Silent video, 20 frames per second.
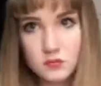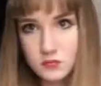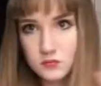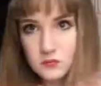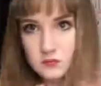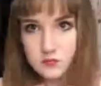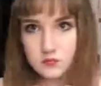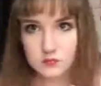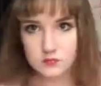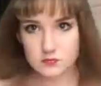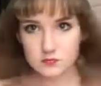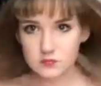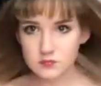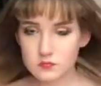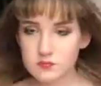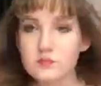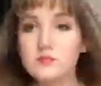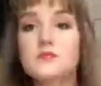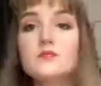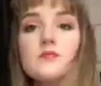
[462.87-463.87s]
some girl
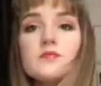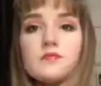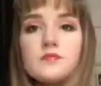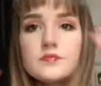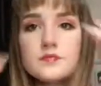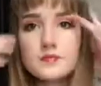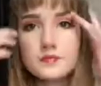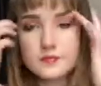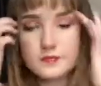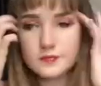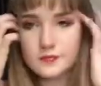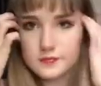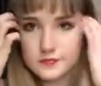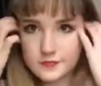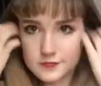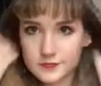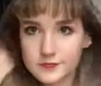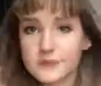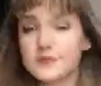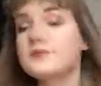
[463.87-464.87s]
once said to me
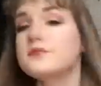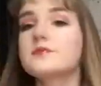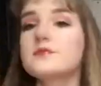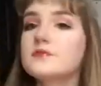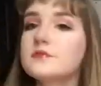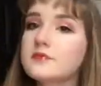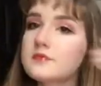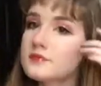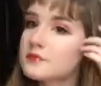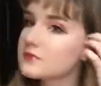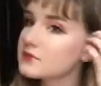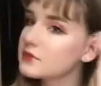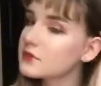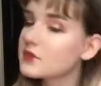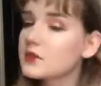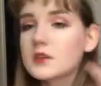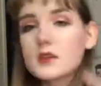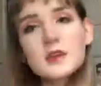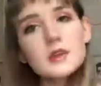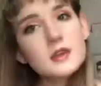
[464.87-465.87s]
that
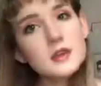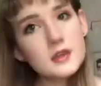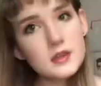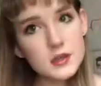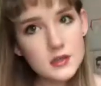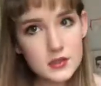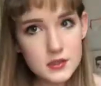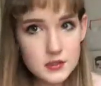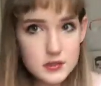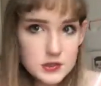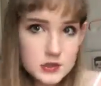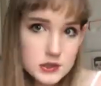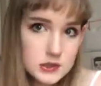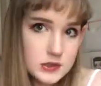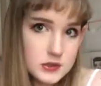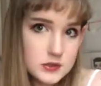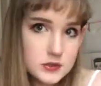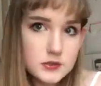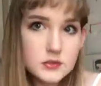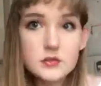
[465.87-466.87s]
that was
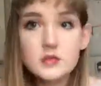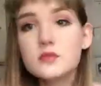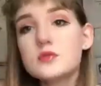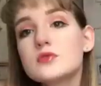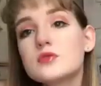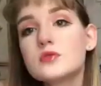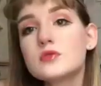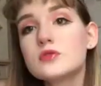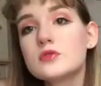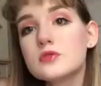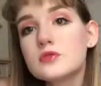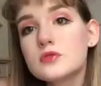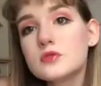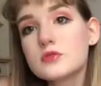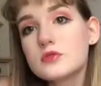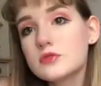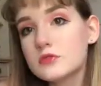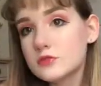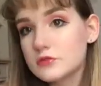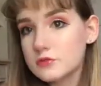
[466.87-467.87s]
stupid,
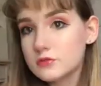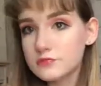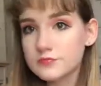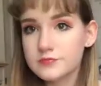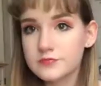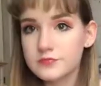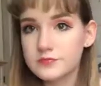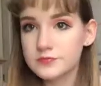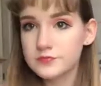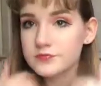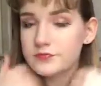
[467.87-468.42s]
but I don't think it is